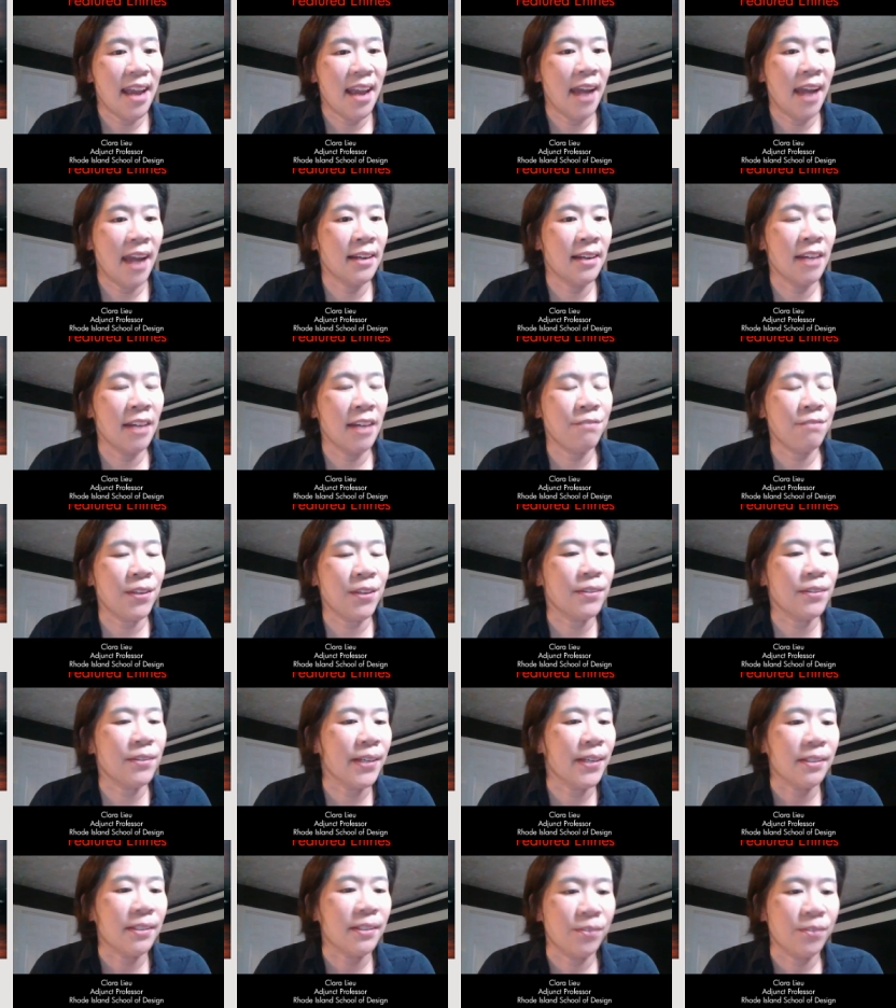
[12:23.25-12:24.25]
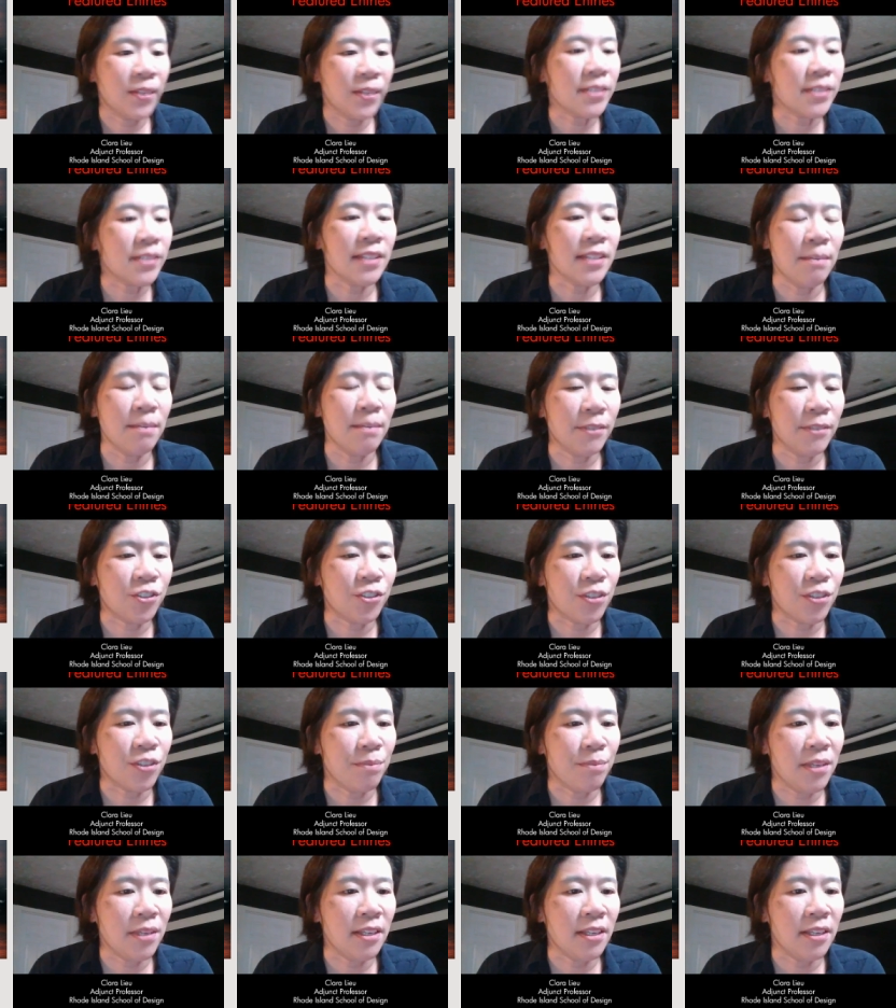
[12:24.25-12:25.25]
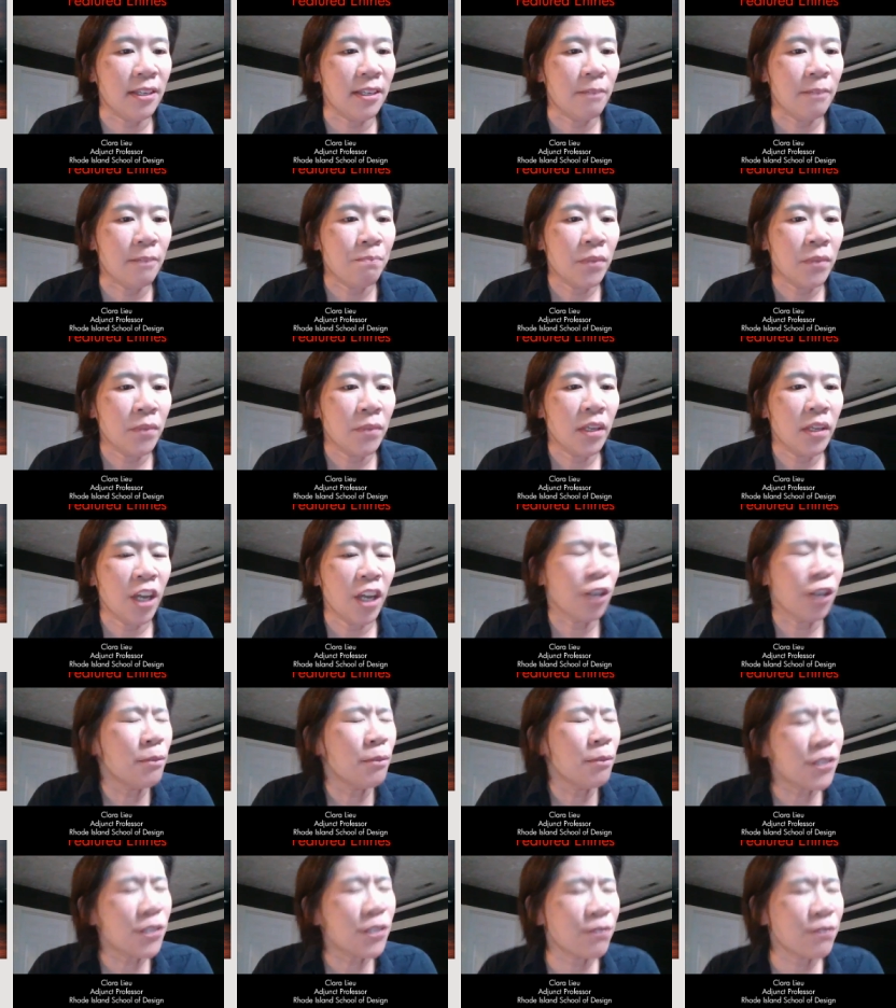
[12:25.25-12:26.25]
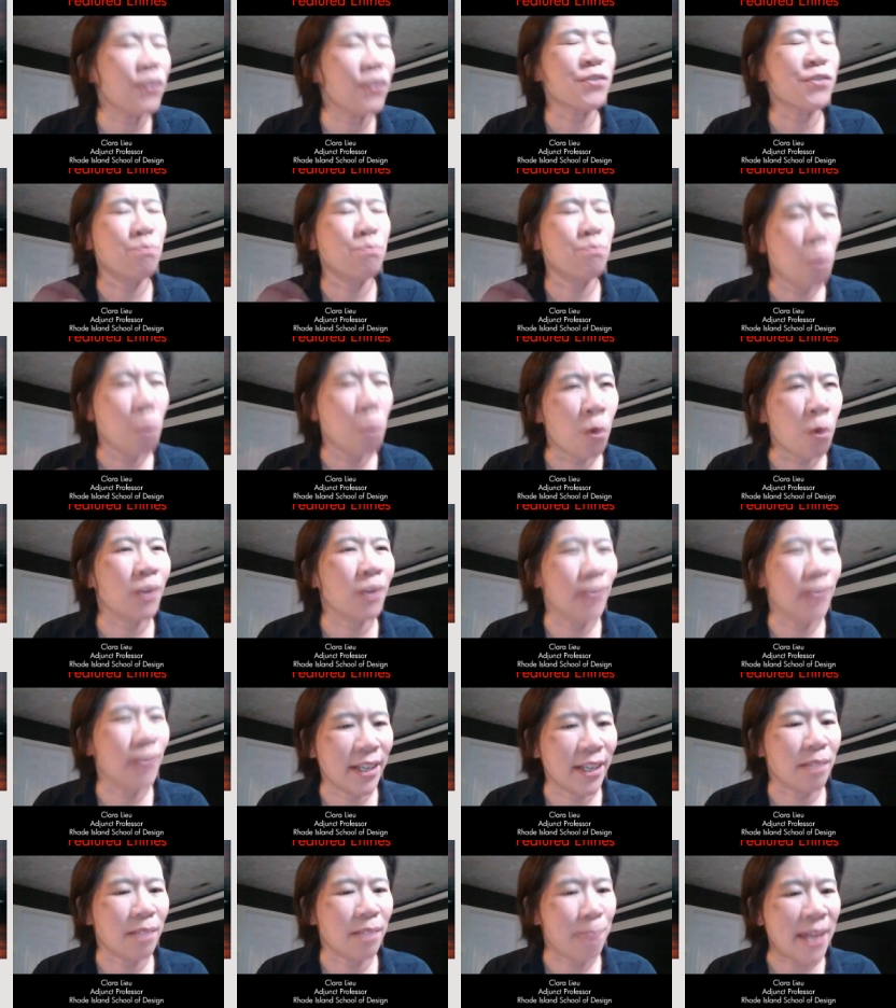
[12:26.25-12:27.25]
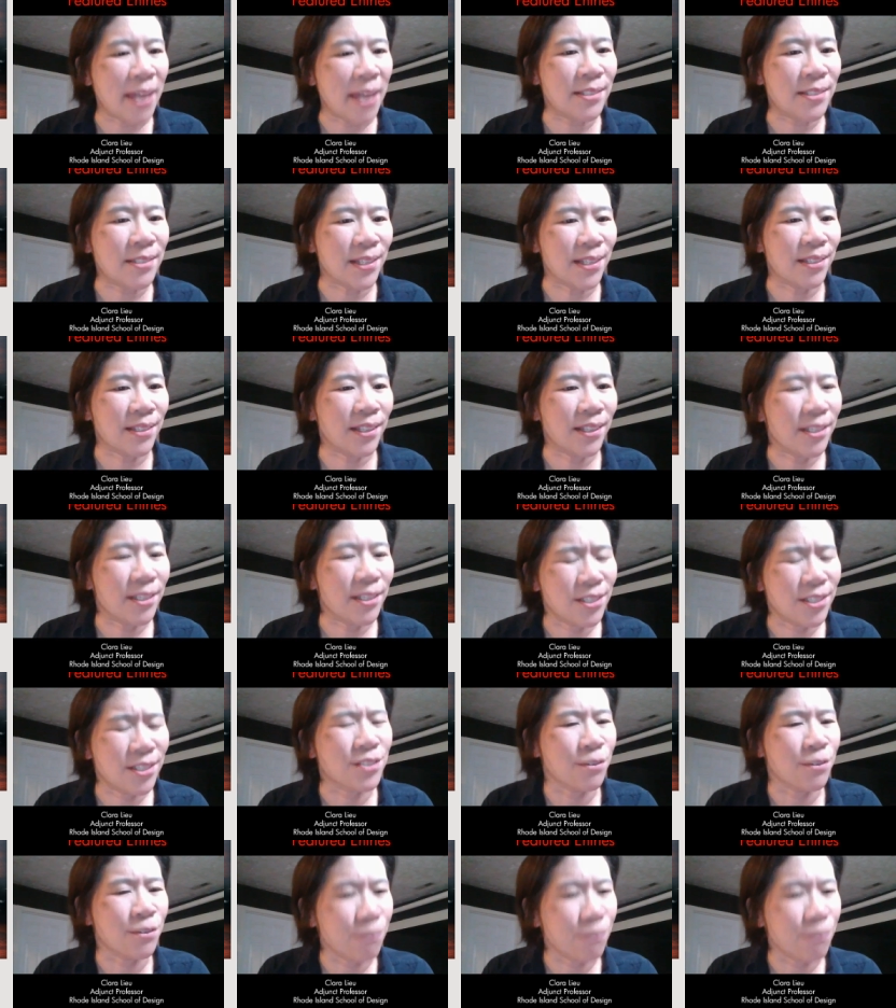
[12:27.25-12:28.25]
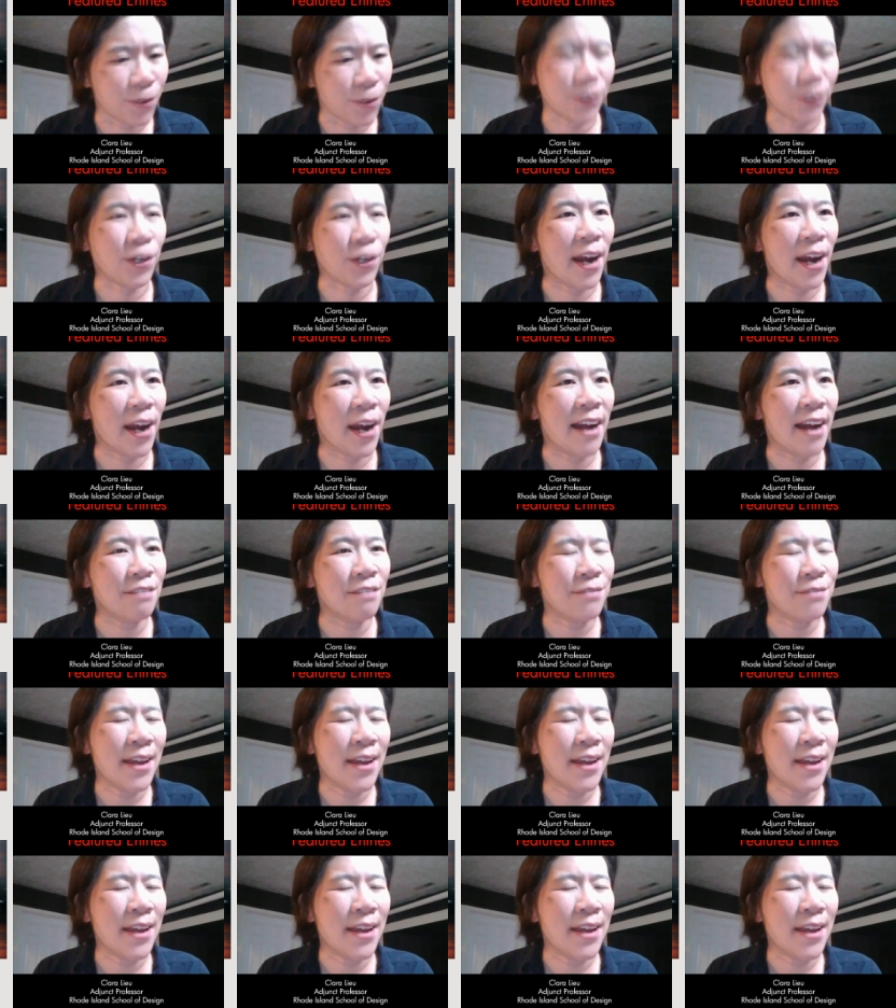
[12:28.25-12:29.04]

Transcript: And I feel like this image to me it almost feels more like a painting than it does a photograph.